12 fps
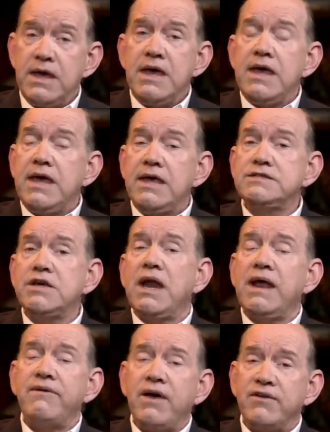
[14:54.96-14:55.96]
He's got to
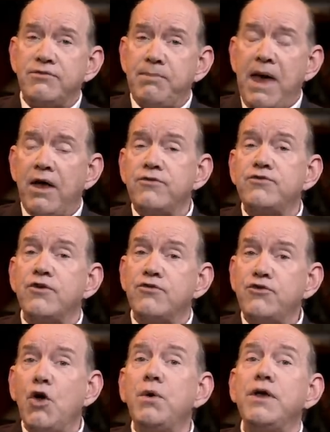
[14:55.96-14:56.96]
have a spouse to
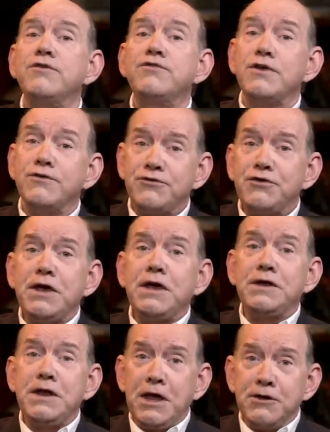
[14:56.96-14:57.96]
sow his
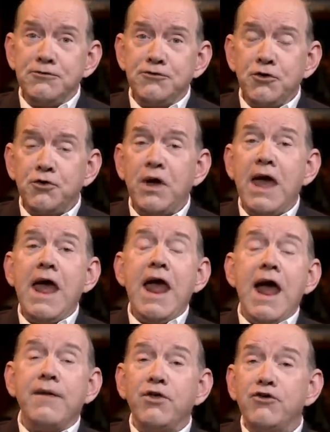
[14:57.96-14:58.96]
seed into.
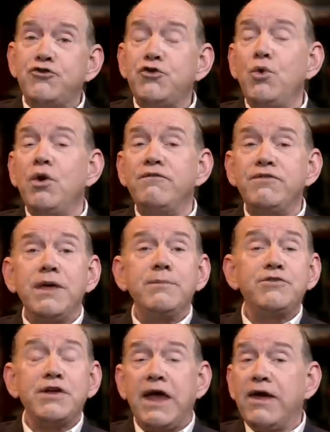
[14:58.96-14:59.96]
And the two of them
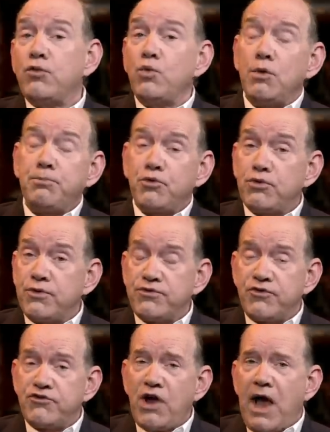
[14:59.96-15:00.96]
together will produce
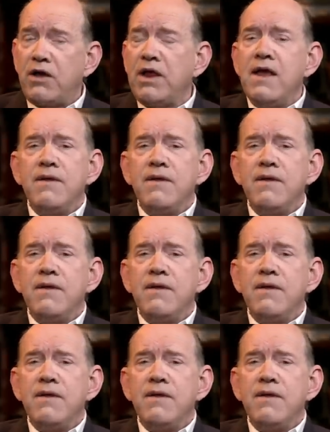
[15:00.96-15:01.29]
a child.